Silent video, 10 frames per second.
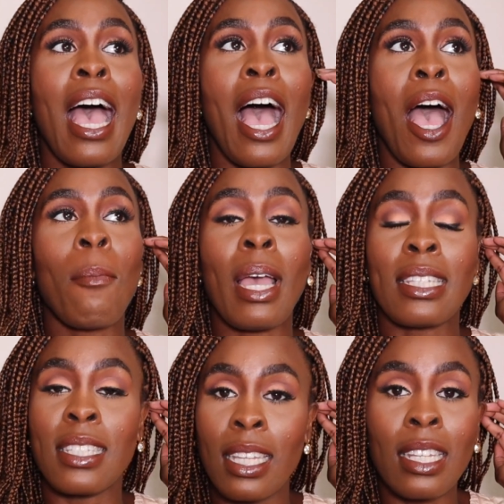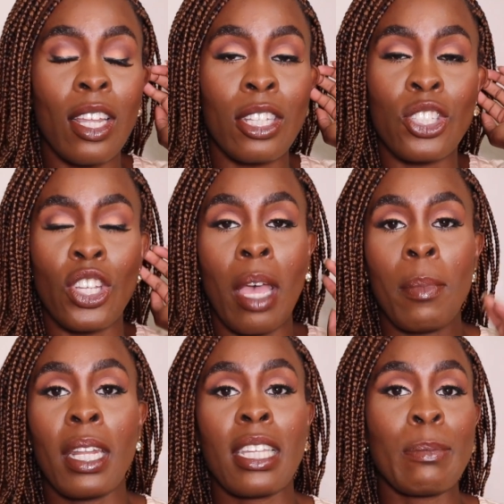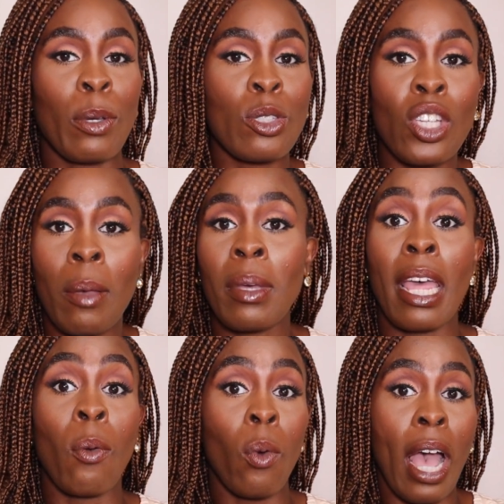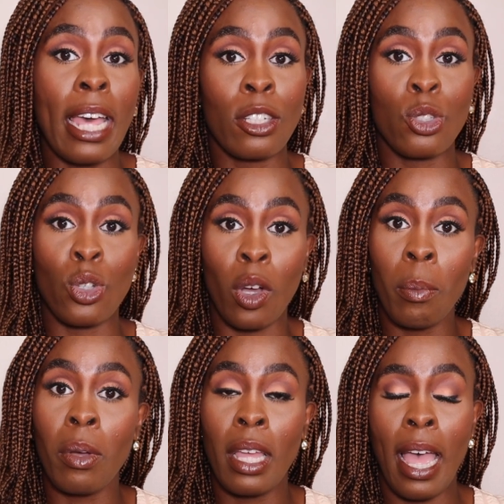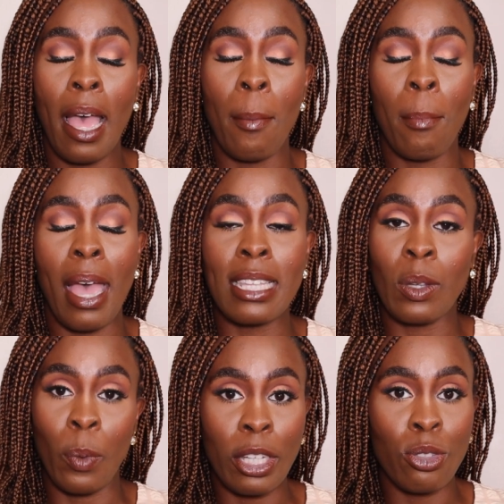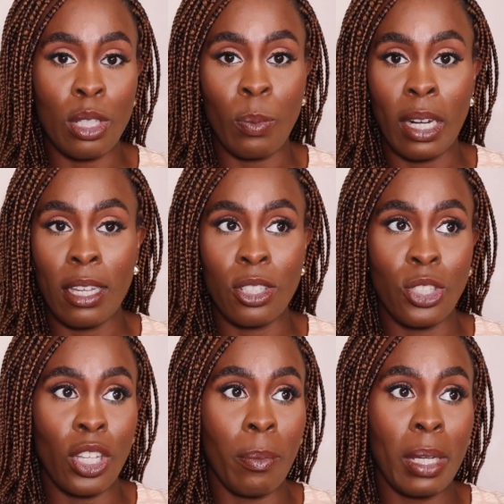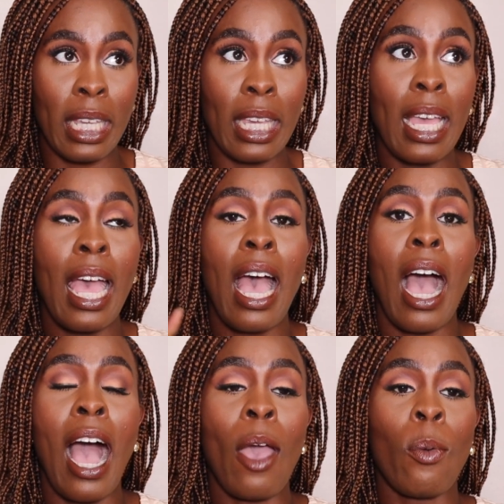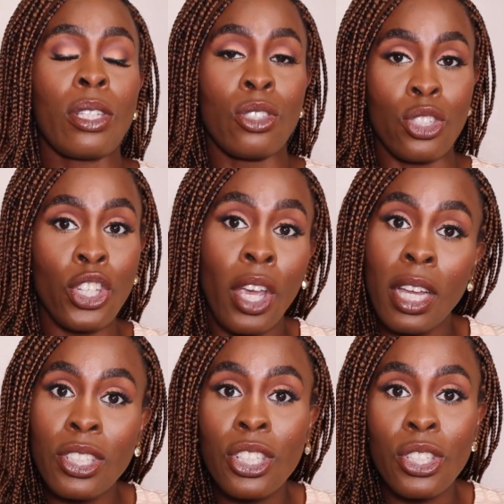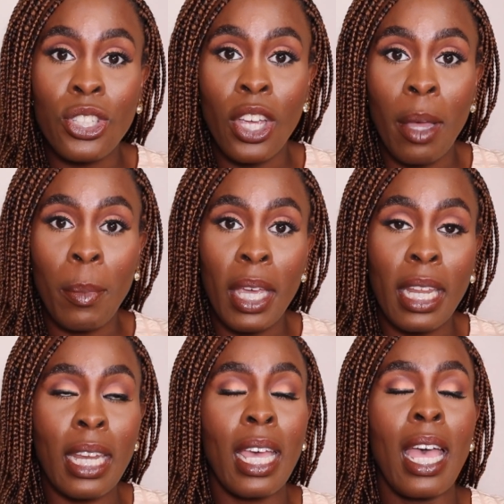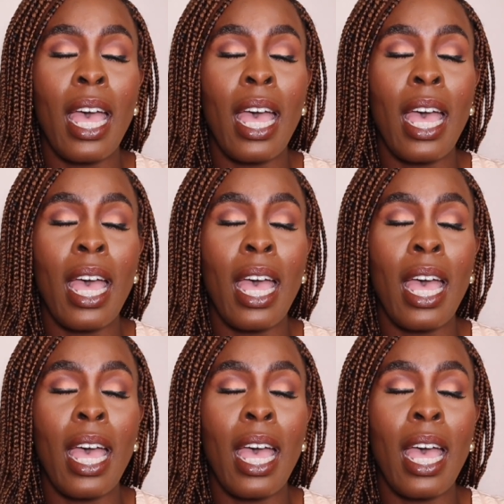I did learn German. I spoke German. I had a job as a waitress while I was in Germany. I went to church in German.